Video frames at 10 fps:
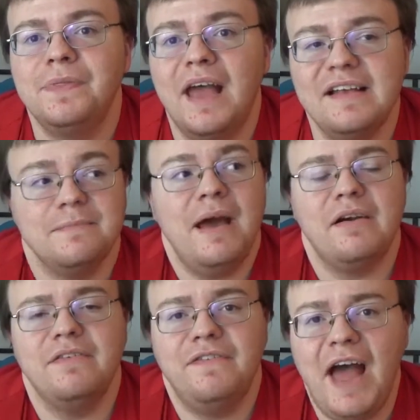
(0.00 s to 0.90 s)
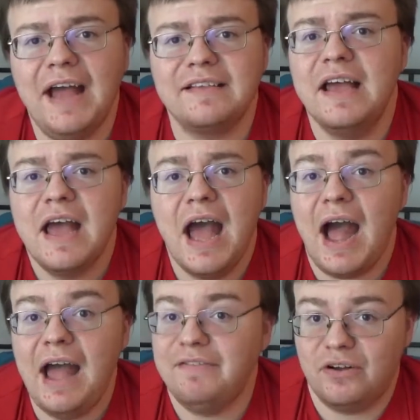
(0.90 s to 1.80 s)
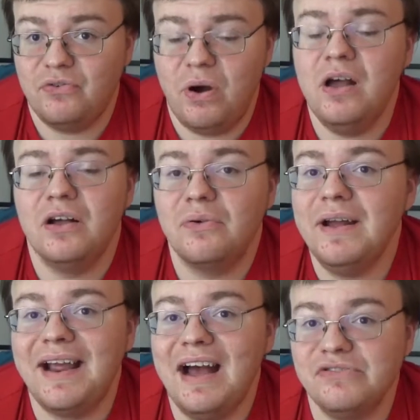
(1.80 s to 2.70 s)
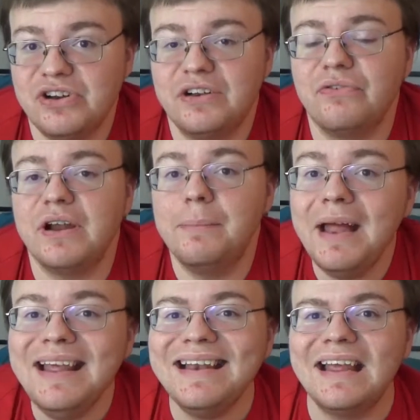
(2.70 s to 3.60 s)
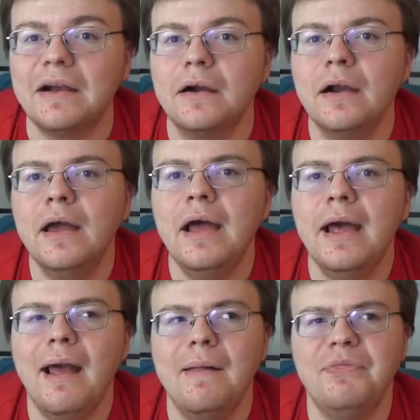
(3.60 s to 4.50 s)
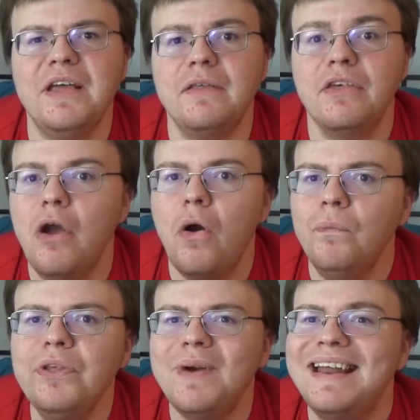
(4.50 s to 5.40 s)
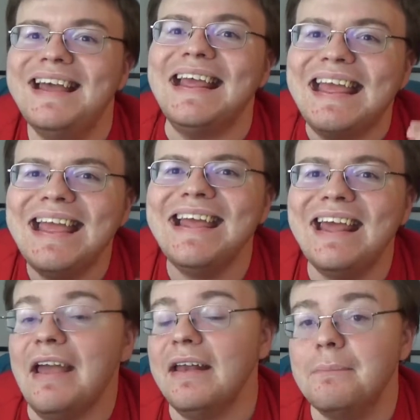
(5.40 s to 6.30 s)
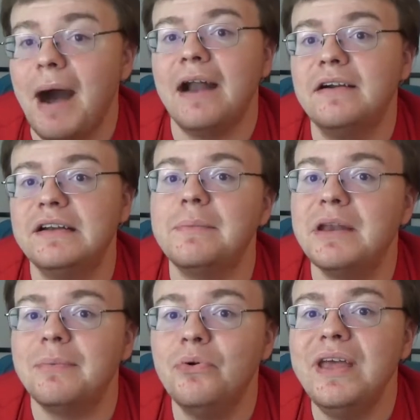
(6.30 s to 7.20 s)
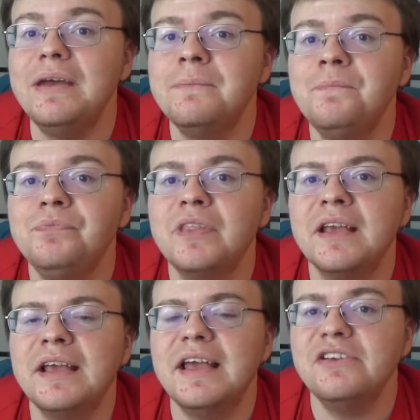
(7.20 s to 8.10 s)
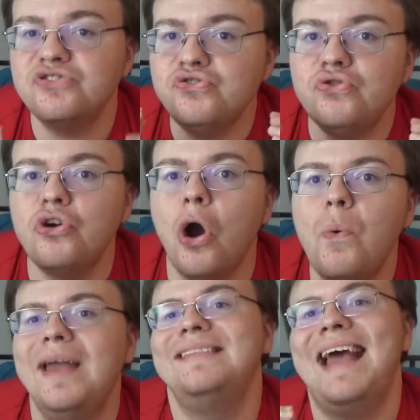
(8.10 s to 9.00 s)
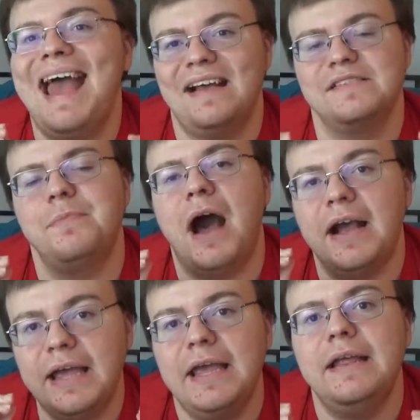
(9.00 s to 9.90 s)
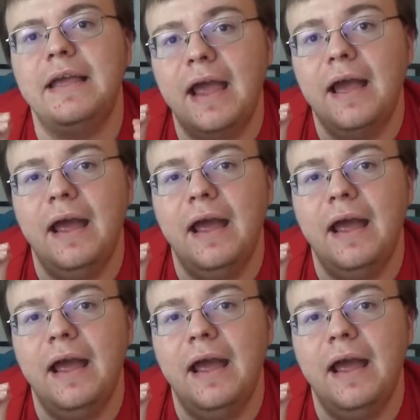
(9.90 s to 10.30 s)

As a matter of fact, I have a quite contradictory opinion here, and think the only way to get heat in modern WWE is to go in the X-Pac heat.